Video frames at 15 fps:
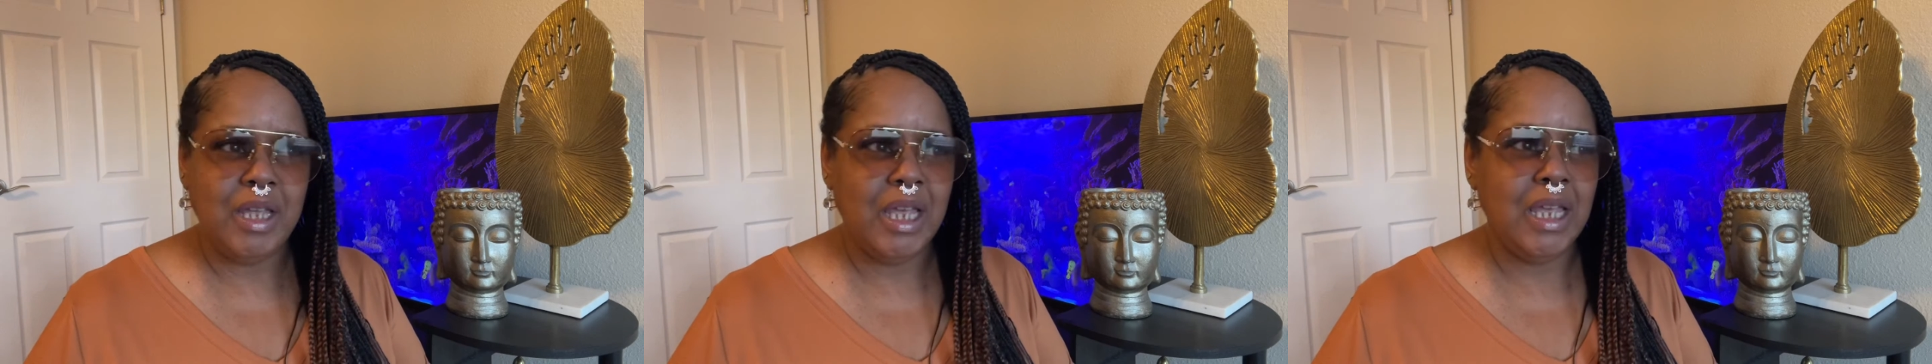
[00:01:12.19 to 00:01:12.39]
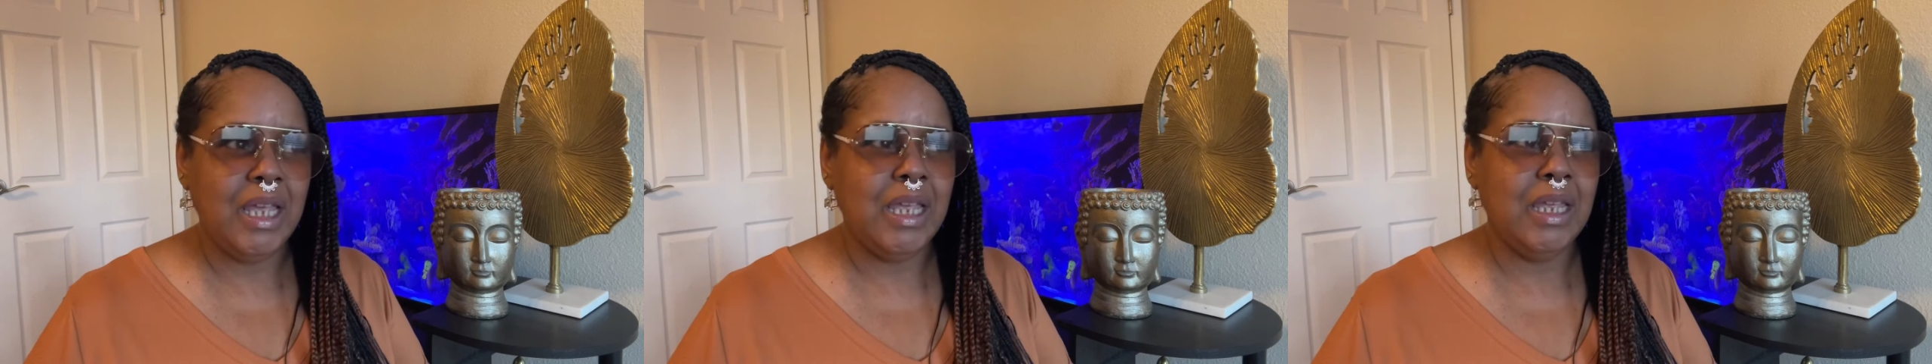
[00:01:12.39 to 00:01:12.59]

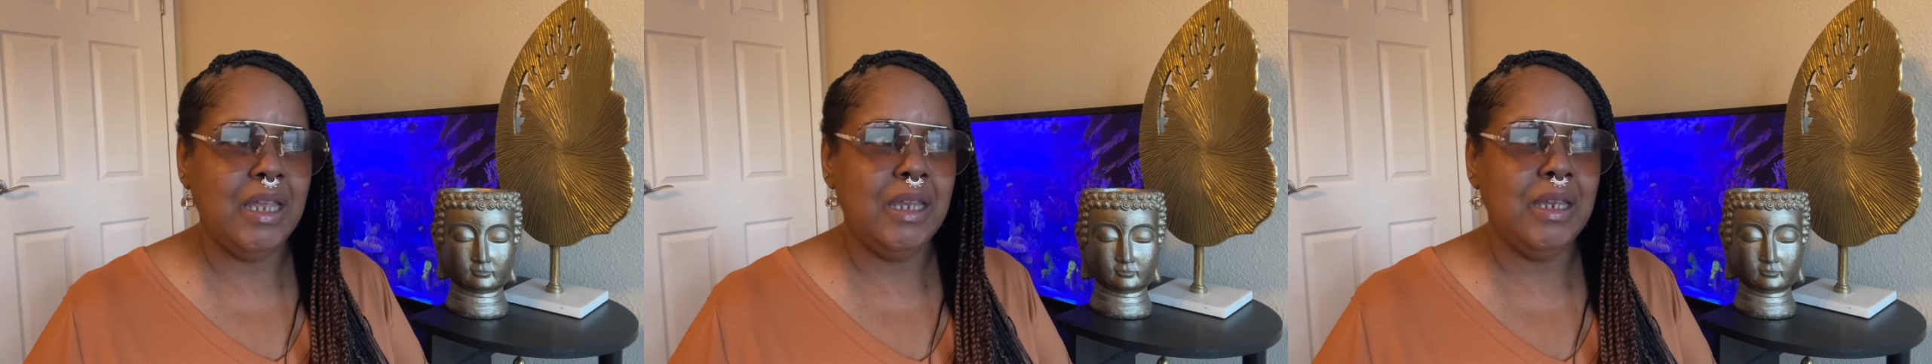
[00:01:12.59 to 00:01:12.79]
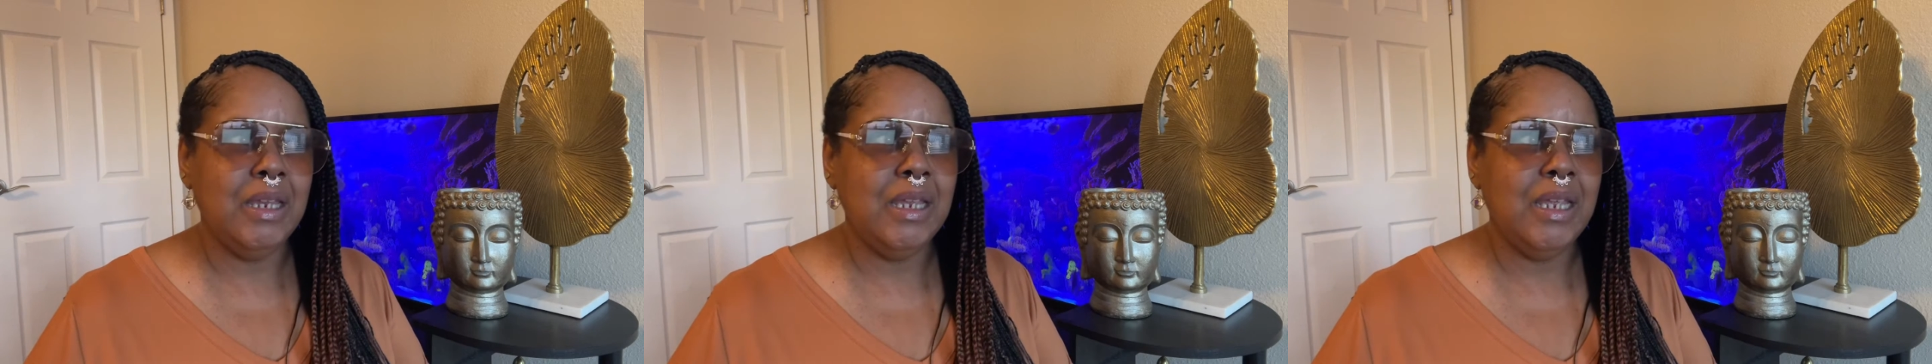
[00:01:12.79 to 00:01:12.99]

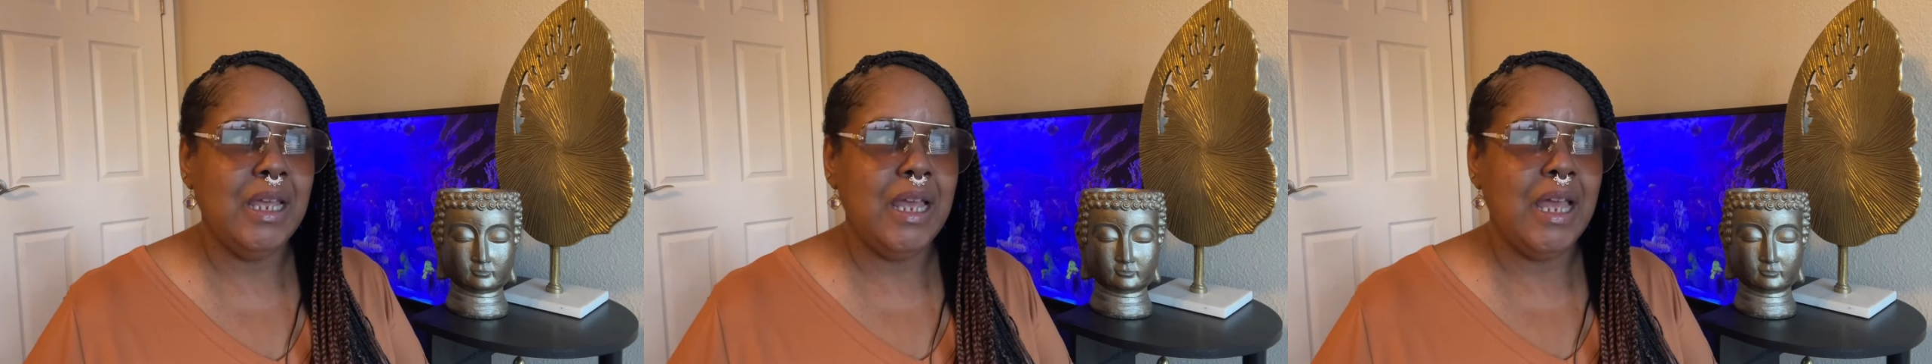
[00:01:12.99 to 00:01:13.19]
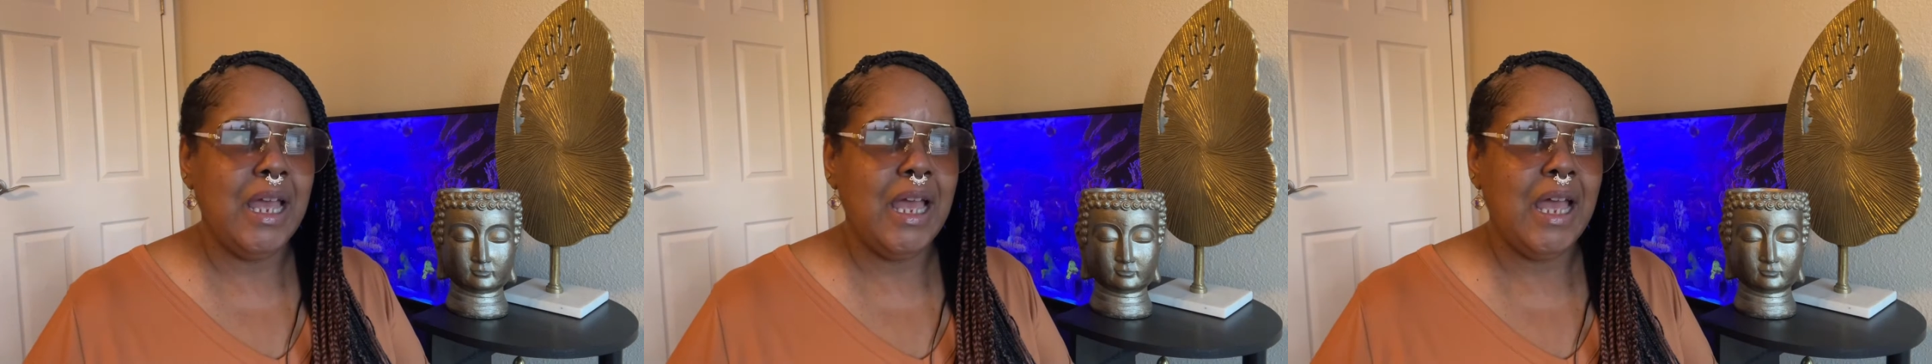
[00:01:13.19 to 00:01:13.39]
and
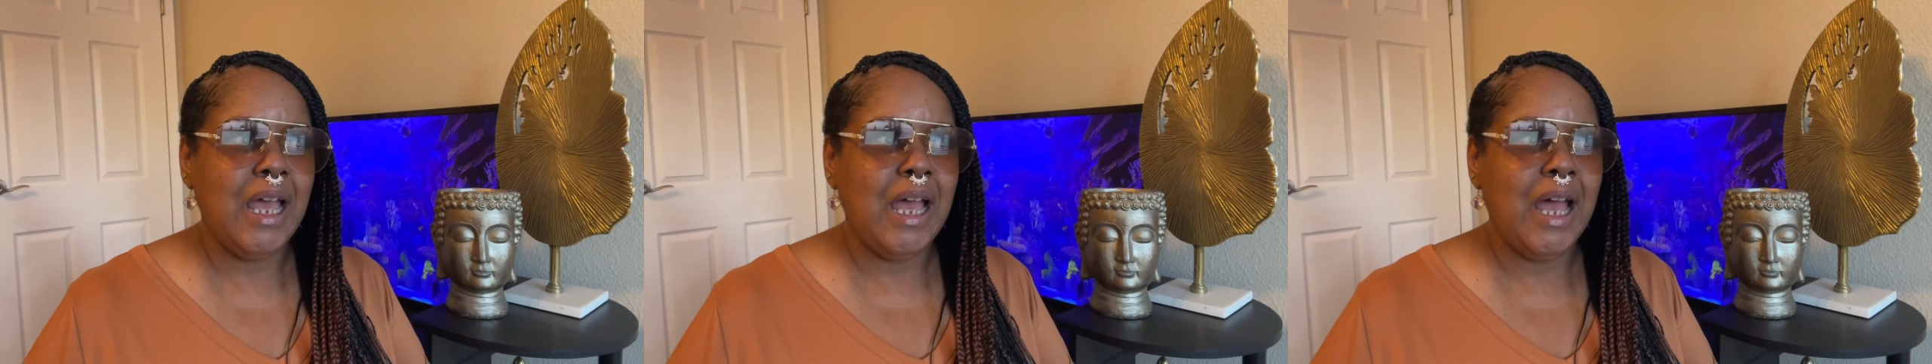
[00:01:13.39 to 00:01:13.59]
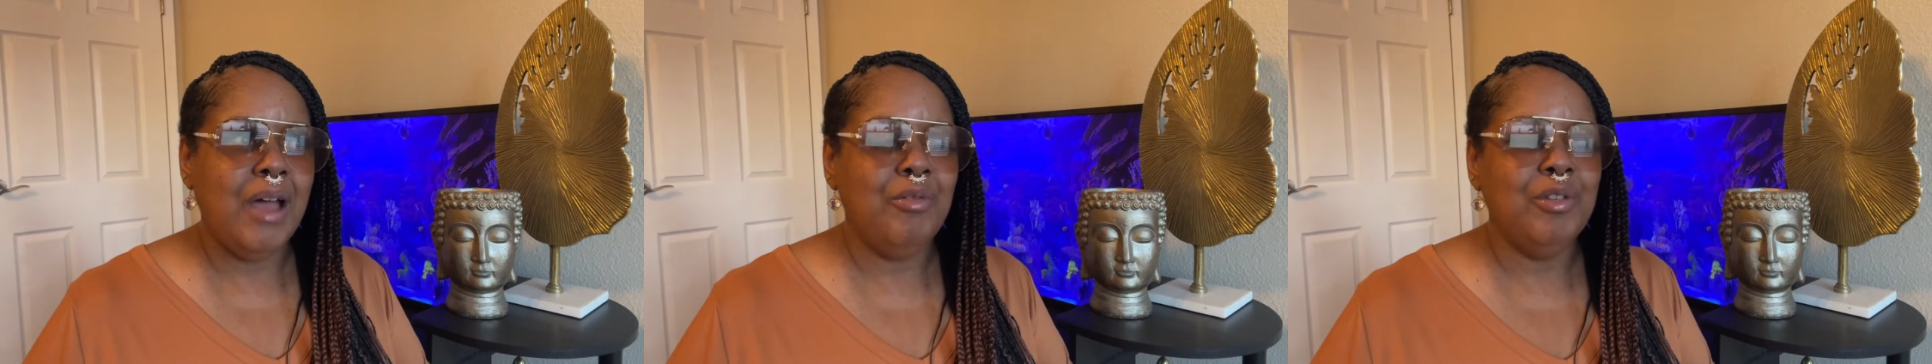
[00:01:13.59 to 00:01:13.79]

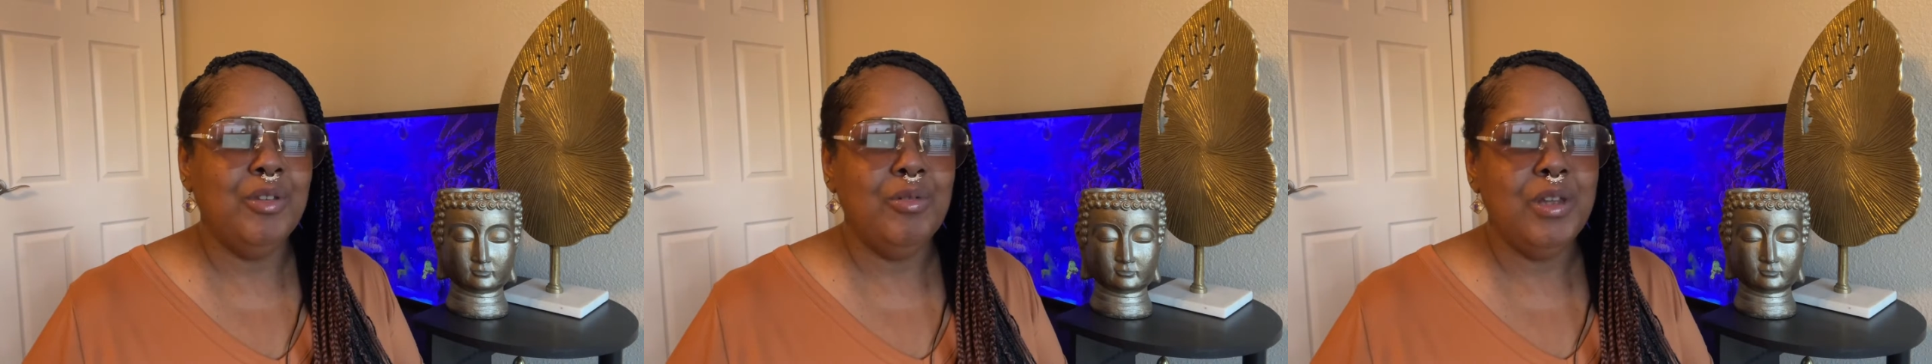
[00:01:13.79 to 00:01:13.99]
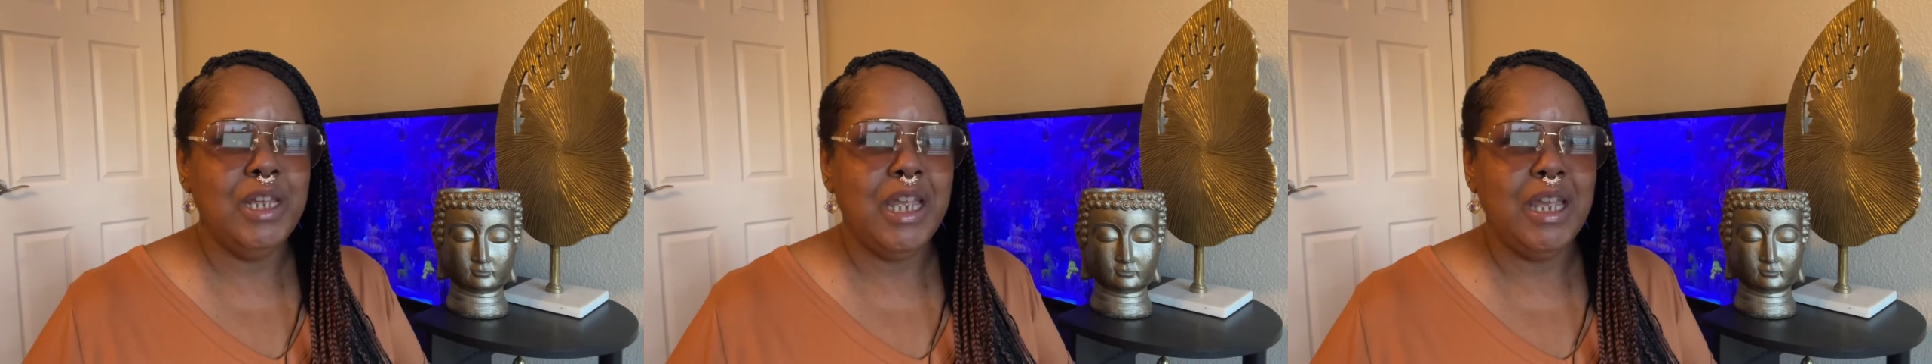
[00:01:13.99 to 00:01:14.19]
I was
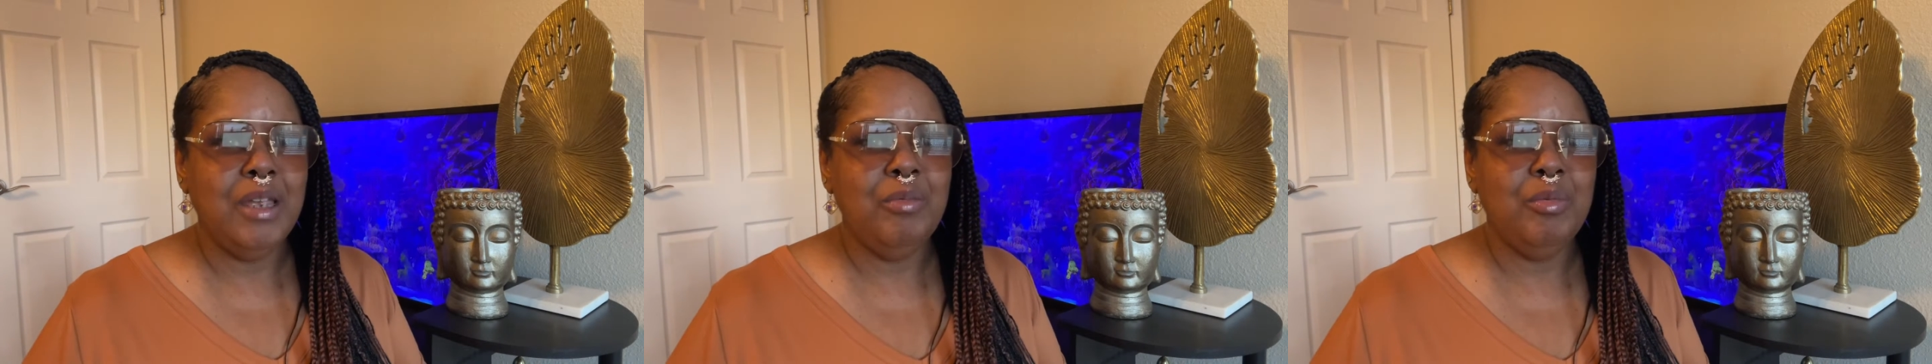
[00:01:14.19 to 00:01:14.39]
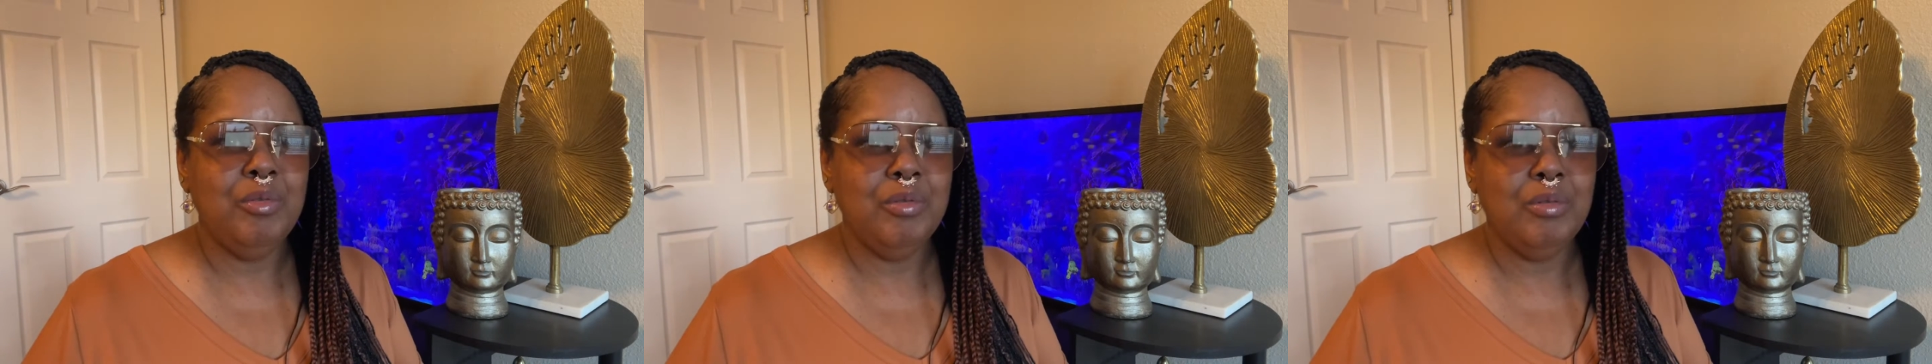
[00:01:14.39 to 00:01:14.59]
only
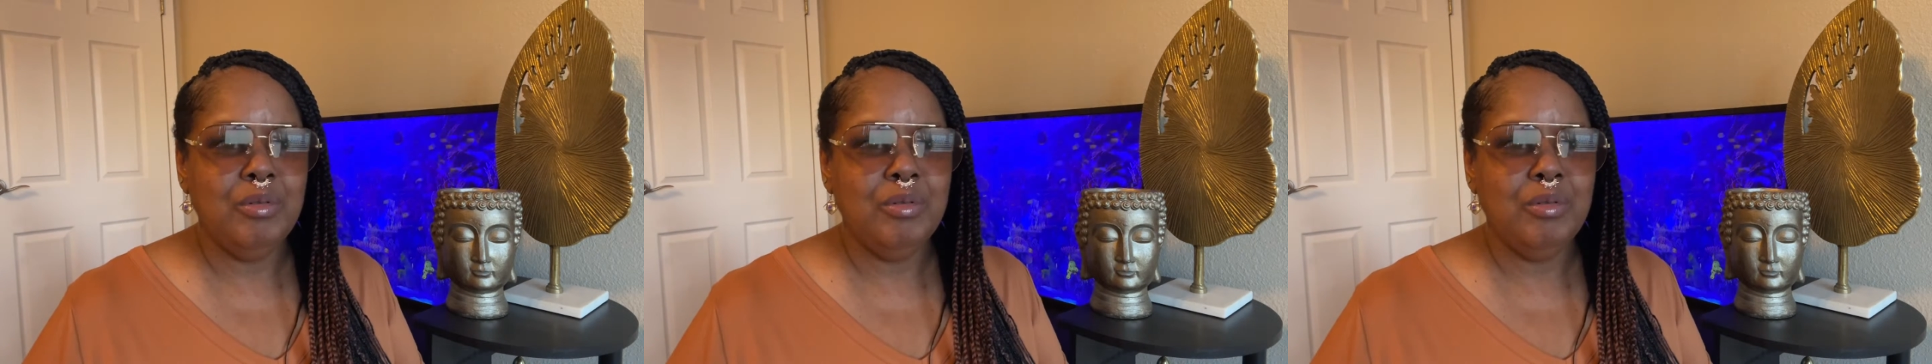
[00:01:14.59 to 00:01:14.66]
able